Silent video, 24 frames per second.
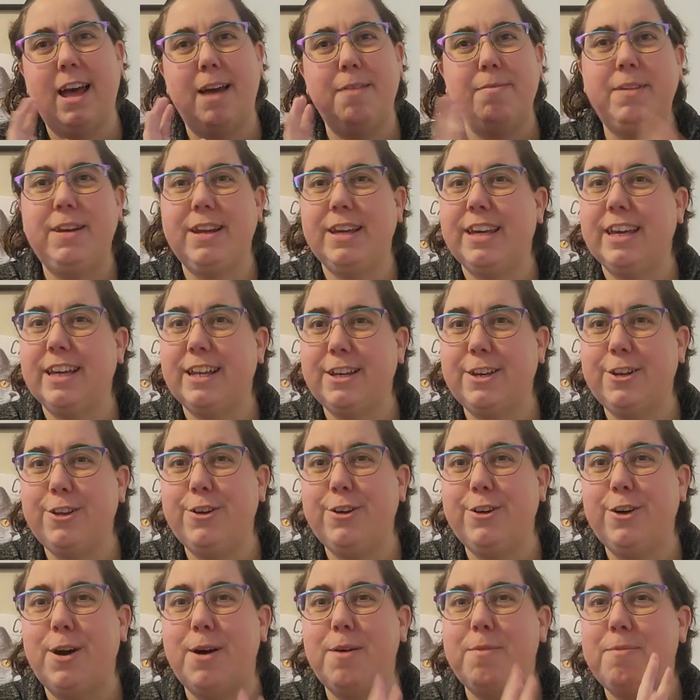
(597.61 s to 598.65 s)
I'm going to get
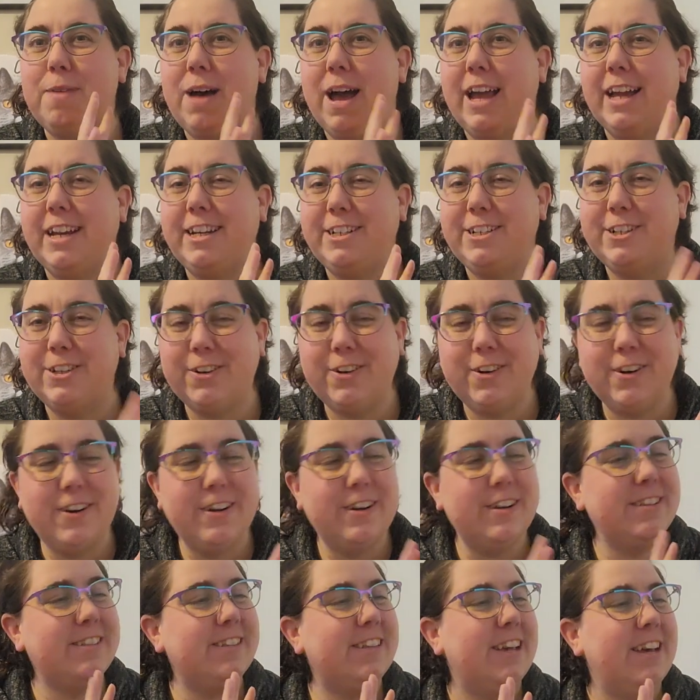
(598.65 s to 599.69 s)
to my
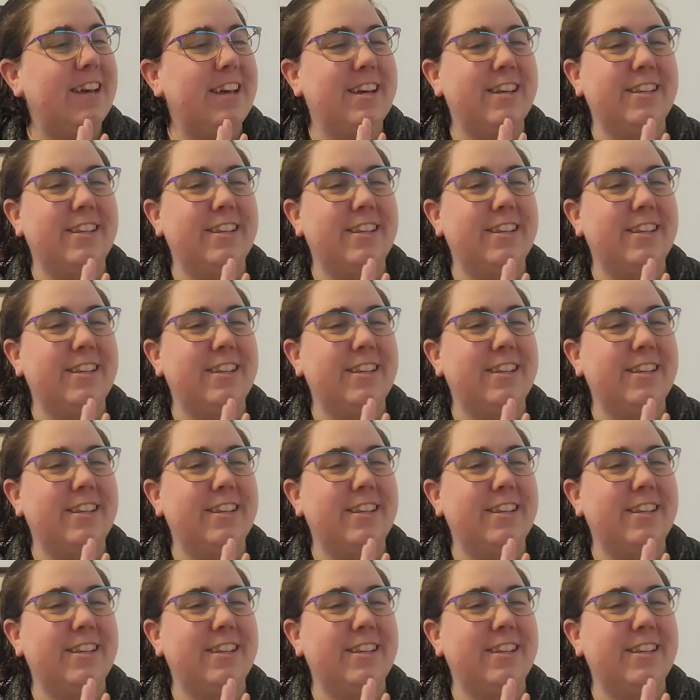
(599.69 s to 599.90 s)
chores